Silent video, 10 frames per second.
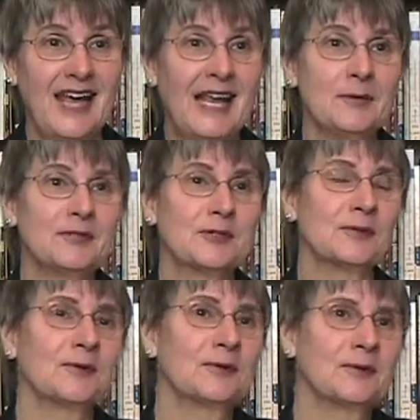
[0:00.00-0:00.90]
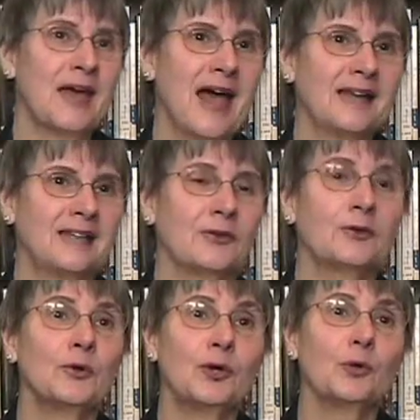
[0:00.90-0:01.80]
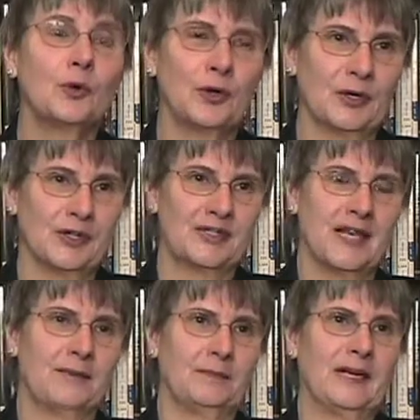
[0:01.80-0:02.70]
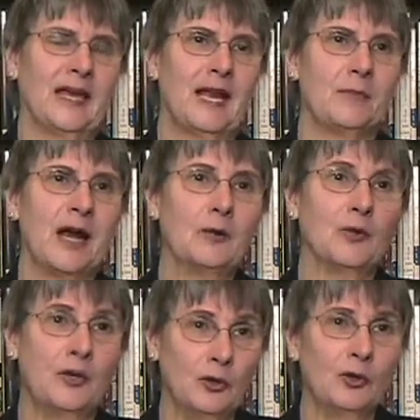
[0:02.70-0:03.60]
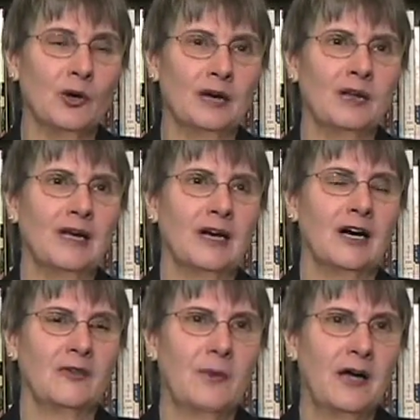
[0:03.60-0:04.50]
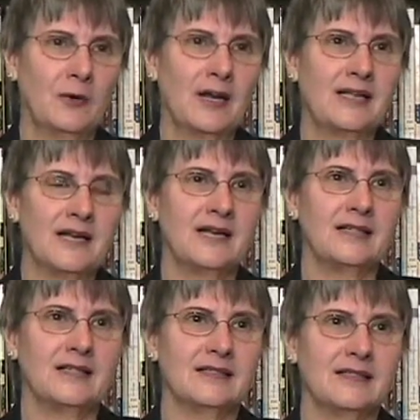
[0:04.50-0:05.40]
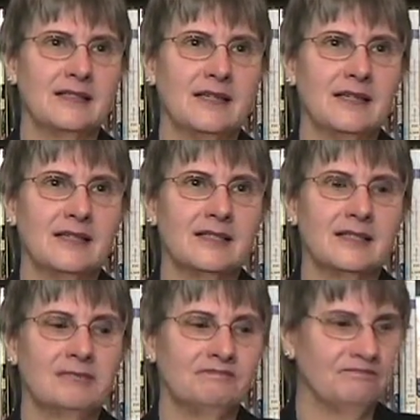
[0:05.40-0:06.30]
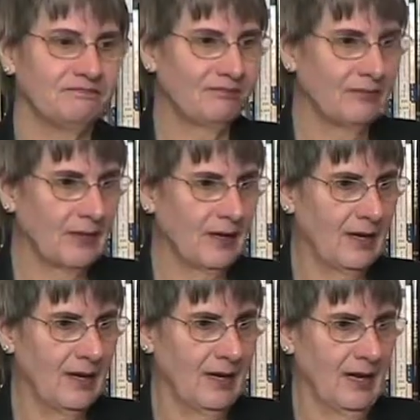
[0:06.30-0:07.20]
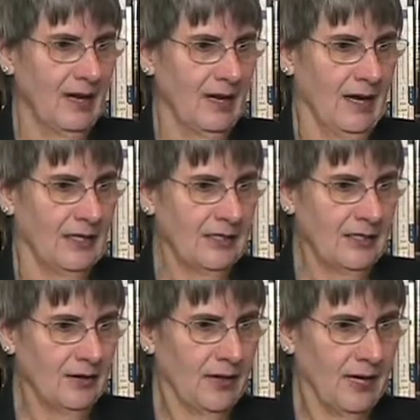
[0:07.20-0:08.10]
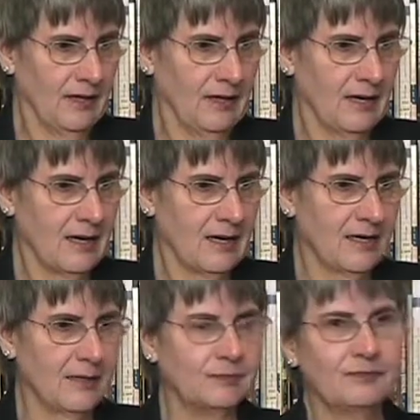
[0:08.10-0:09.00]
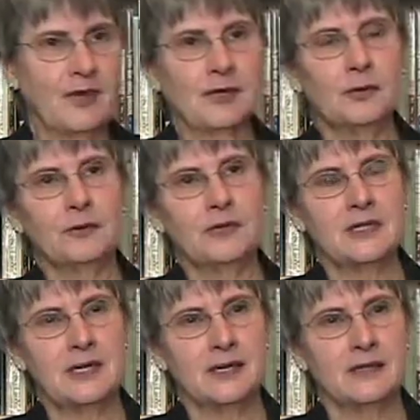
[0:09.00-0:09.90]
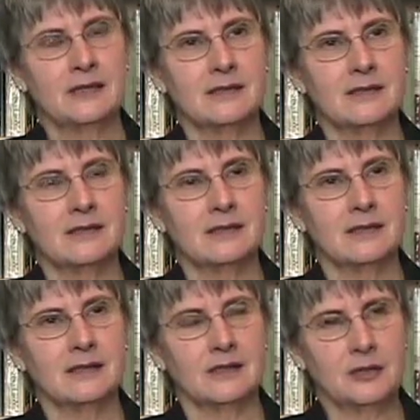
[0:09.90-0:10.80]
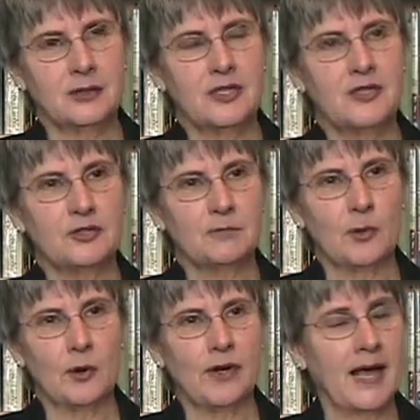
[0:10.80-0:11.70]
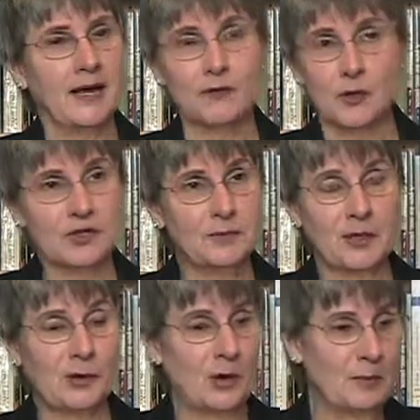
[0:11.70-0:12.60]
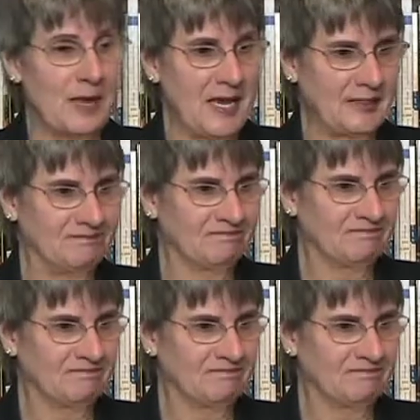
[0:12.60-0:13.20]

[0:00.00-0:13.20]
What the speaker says: And it was through her words, that began my renewal of my own identity as a deaconess. Until then, the Lutheran Deaconess Association board had, of course, been all men.